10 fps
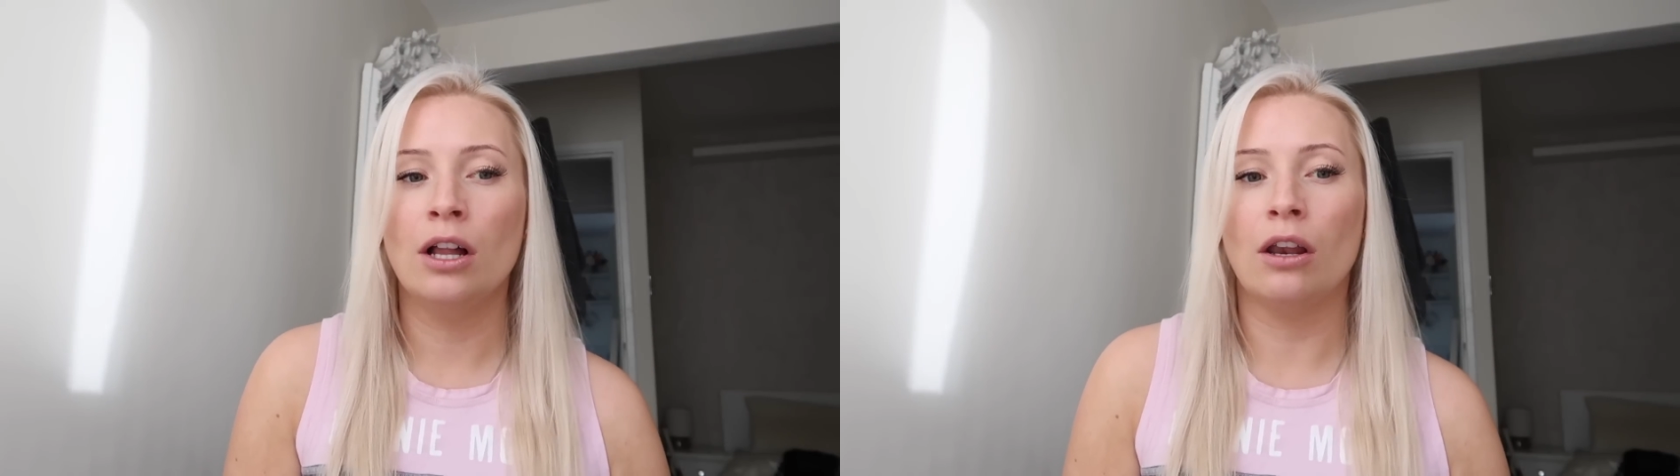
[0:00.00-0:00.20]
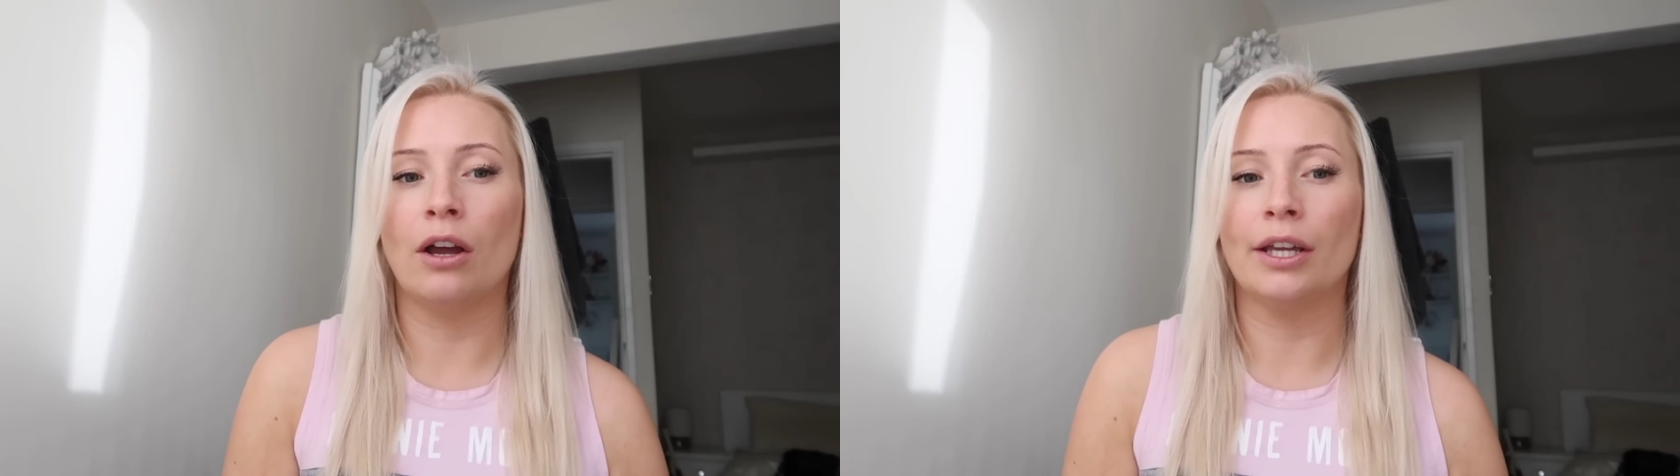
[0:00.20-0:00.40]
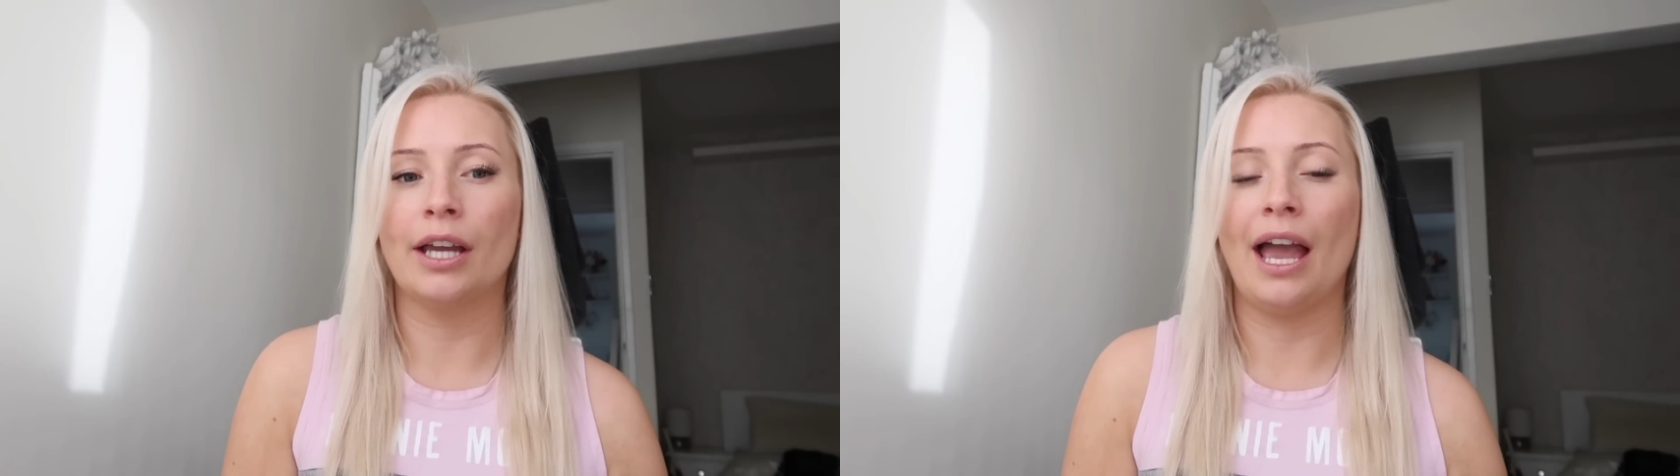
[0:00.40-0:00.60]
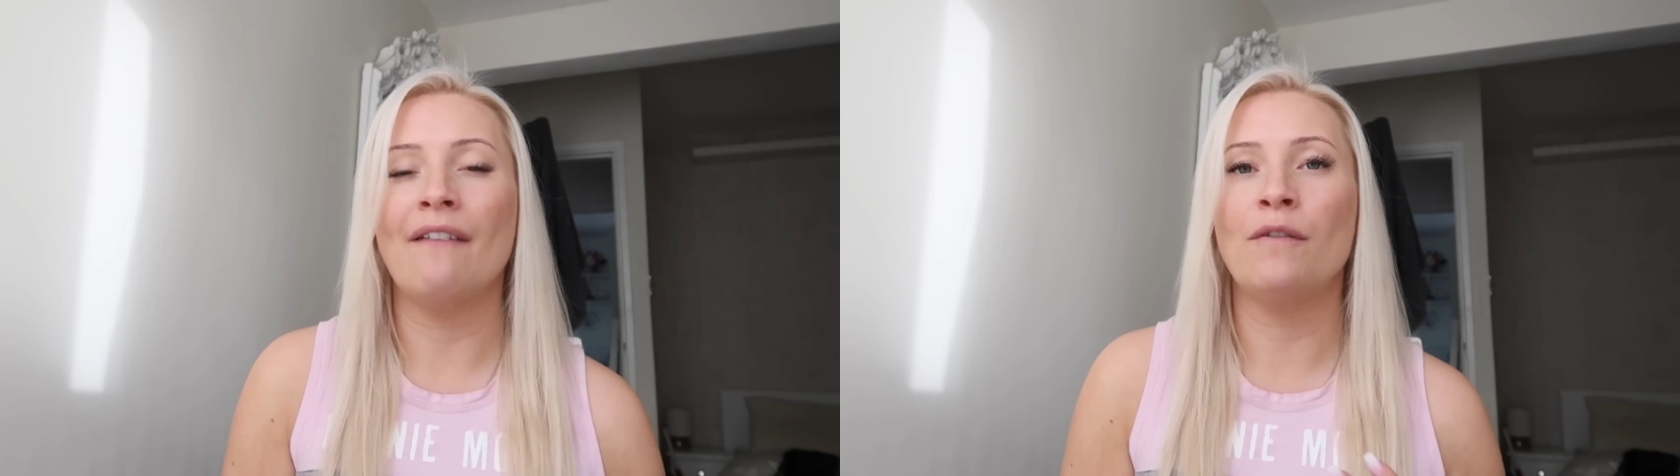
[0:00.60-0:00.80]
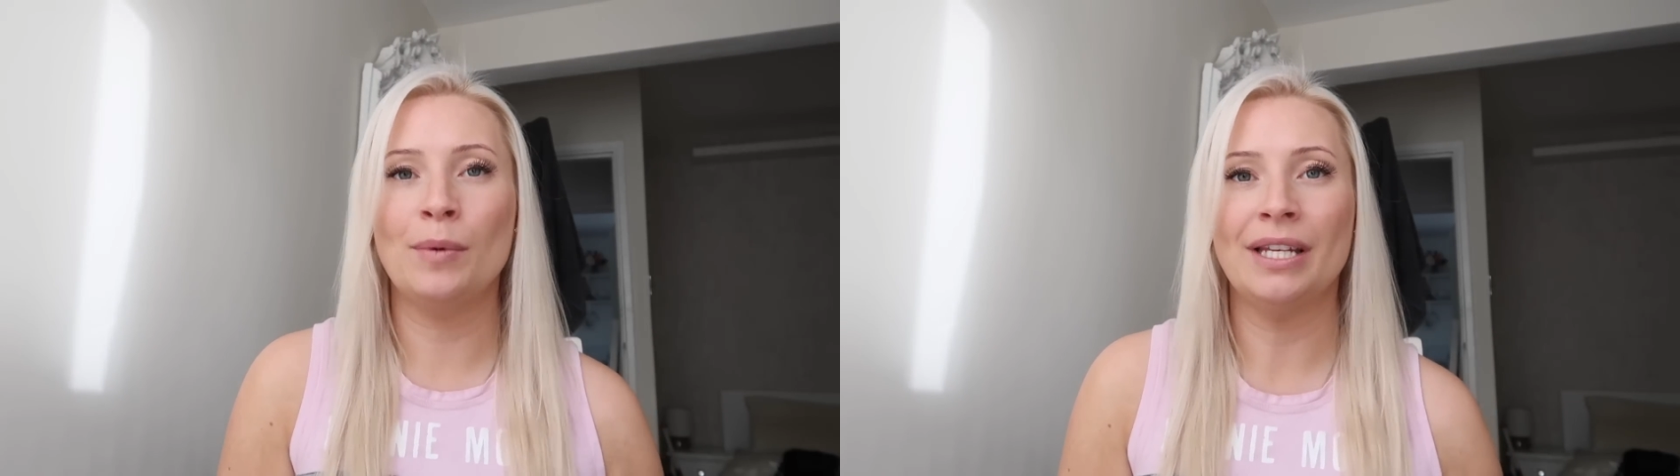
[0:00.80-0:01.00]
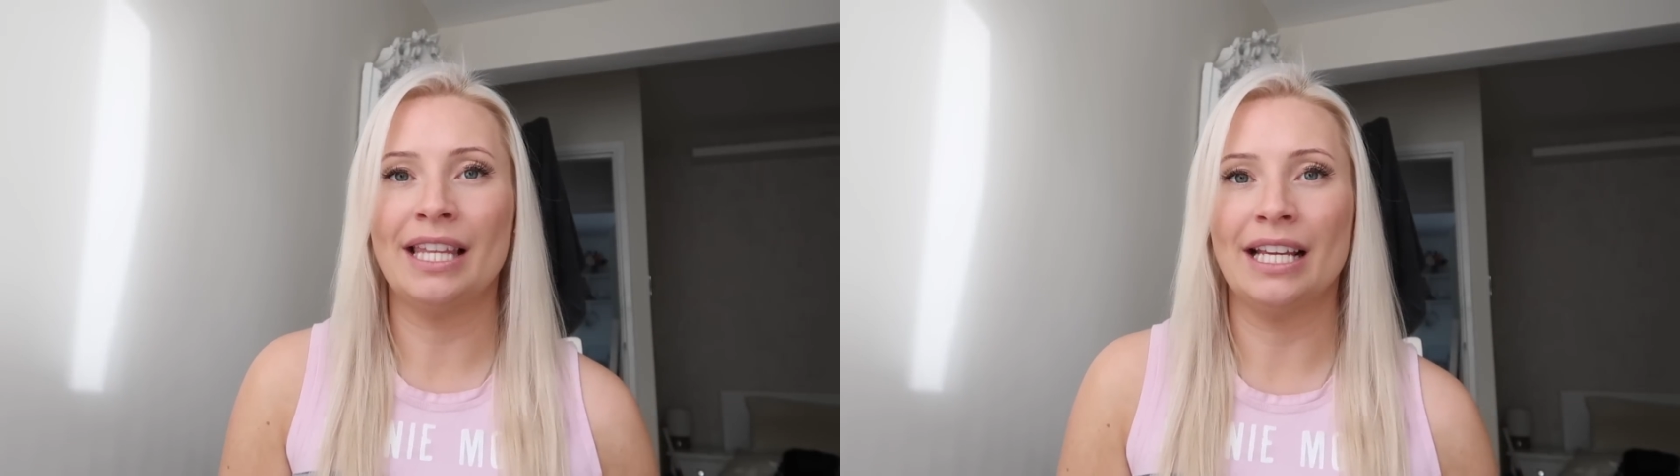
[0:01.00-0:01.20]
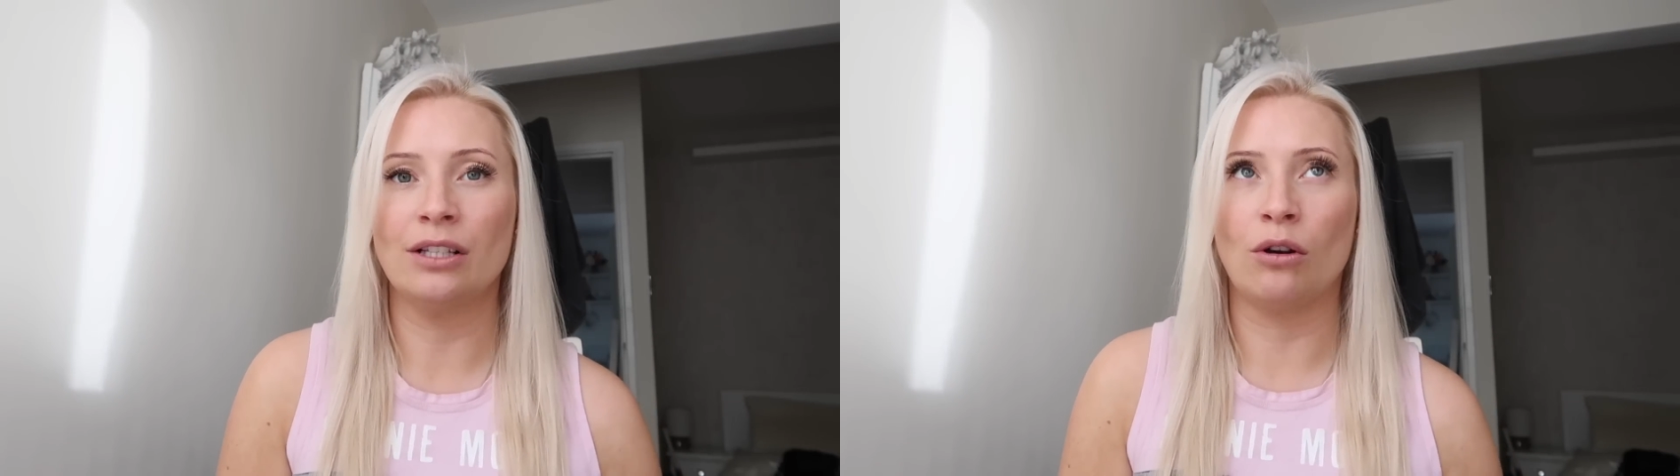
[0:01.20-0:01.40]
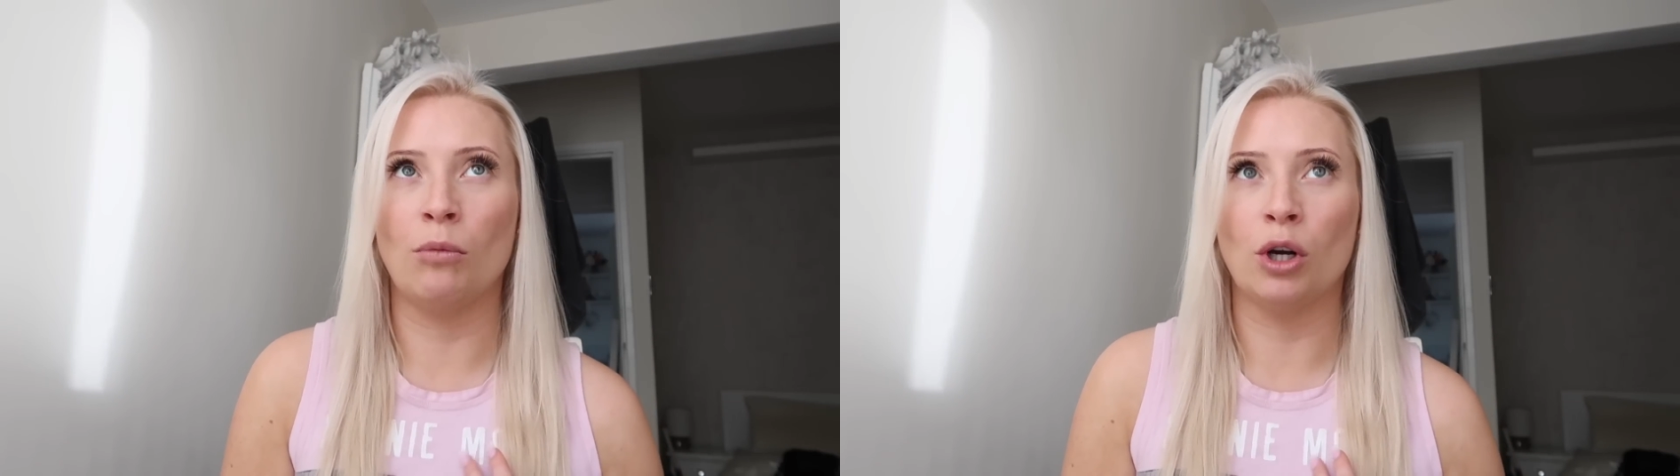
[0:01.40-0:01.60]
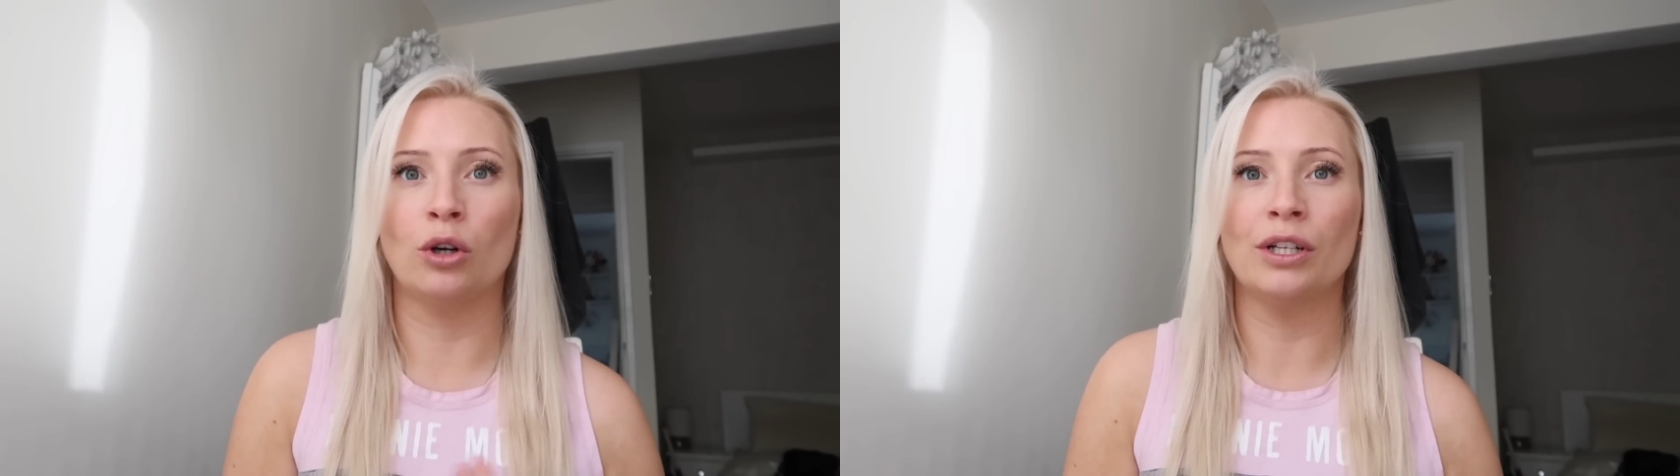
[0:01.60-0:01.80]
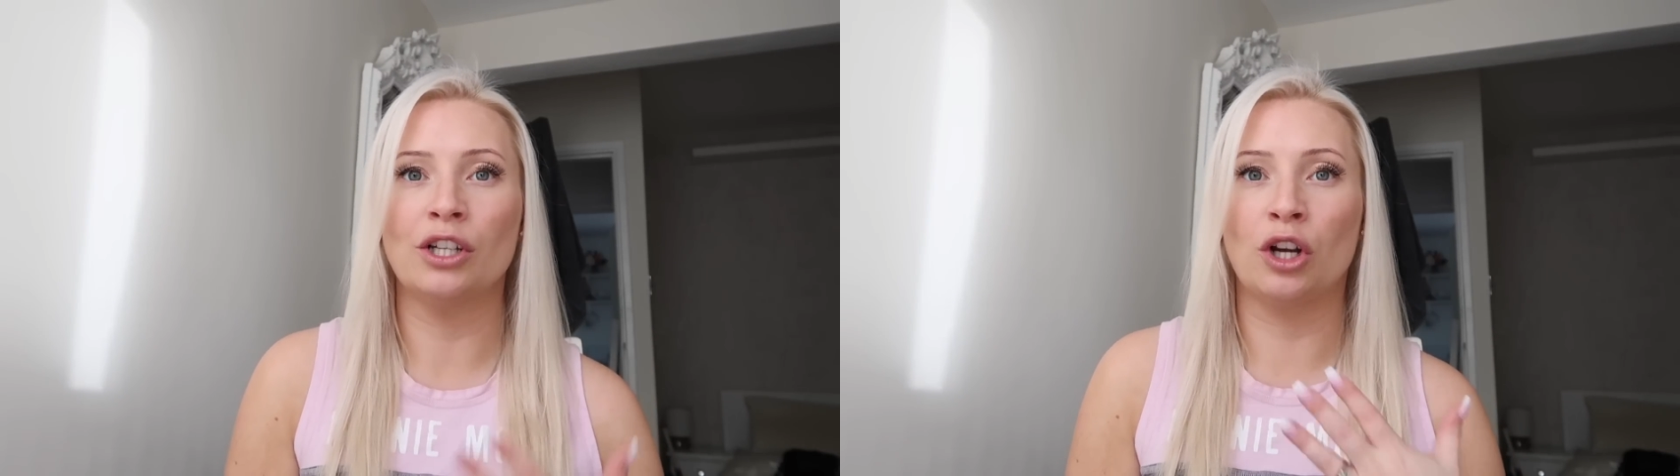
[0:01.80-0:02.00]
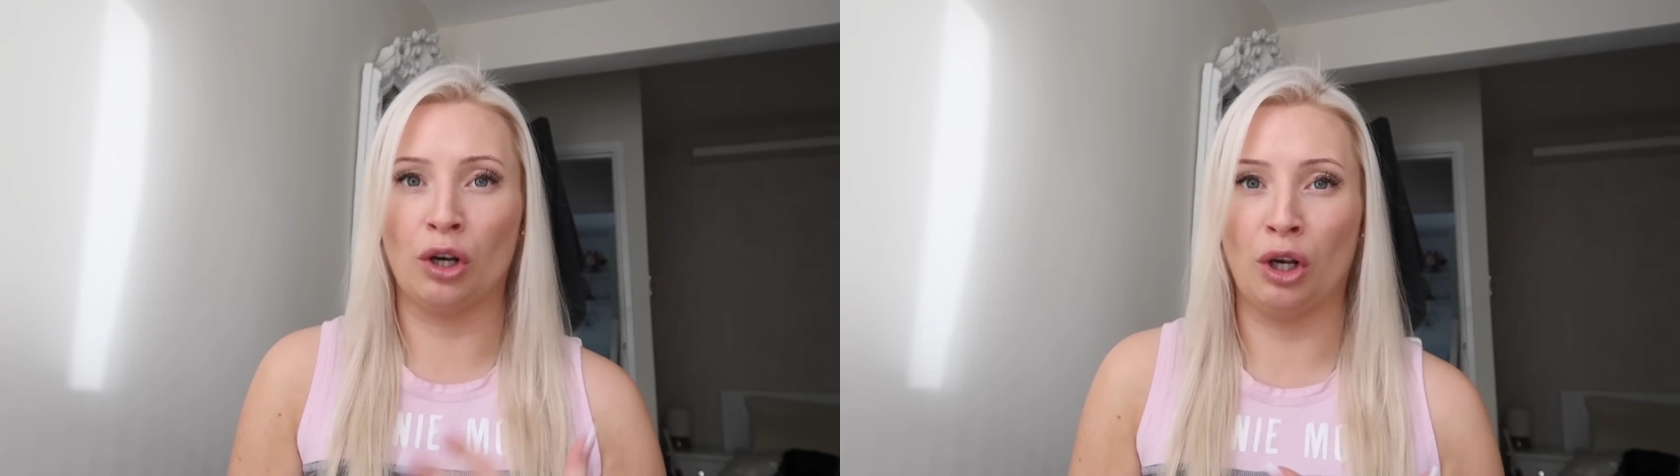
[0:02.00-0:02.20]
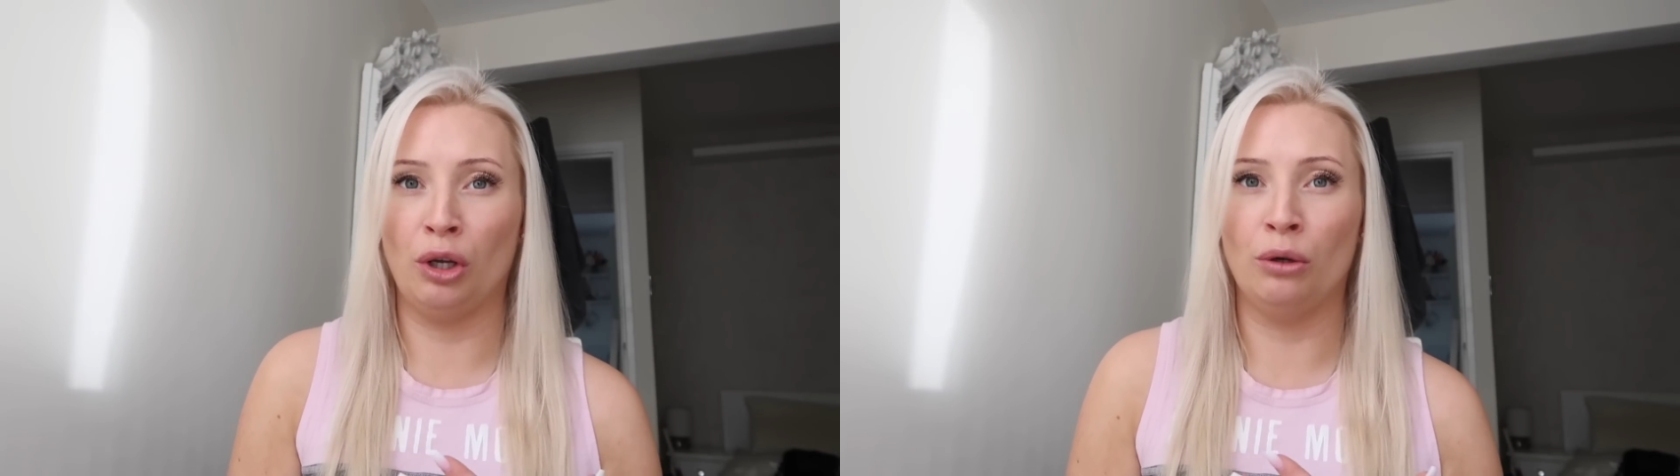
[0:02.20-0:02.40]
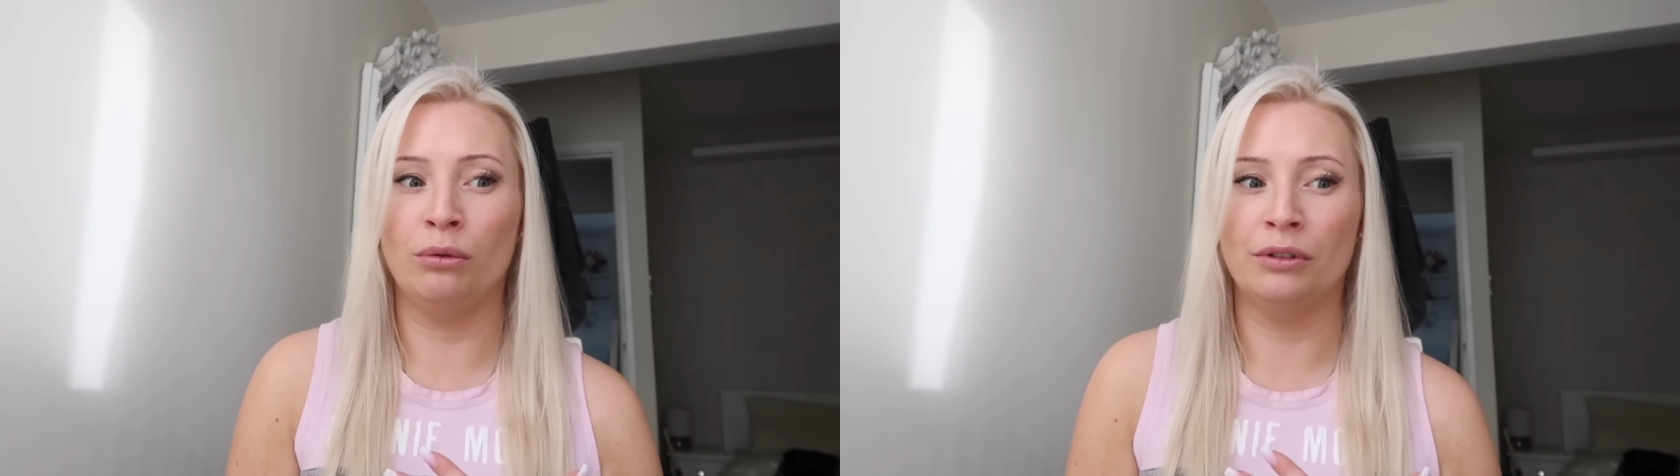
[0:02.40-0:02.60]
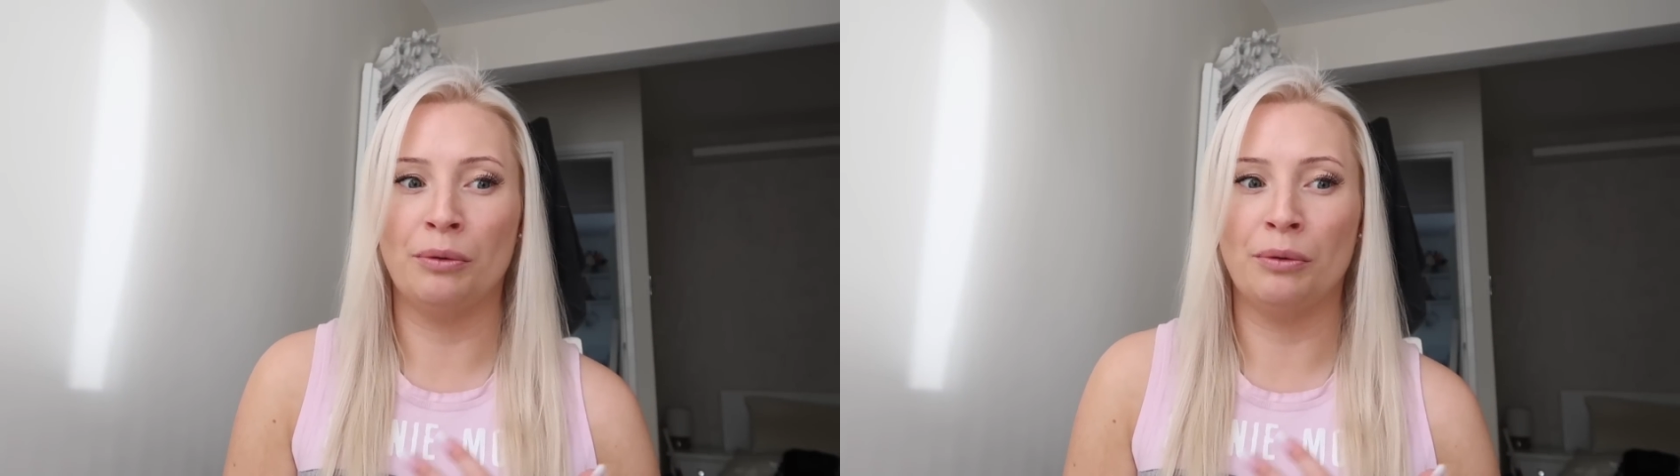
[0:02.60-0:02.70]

Like everybody thinks, oh my god, it's glue,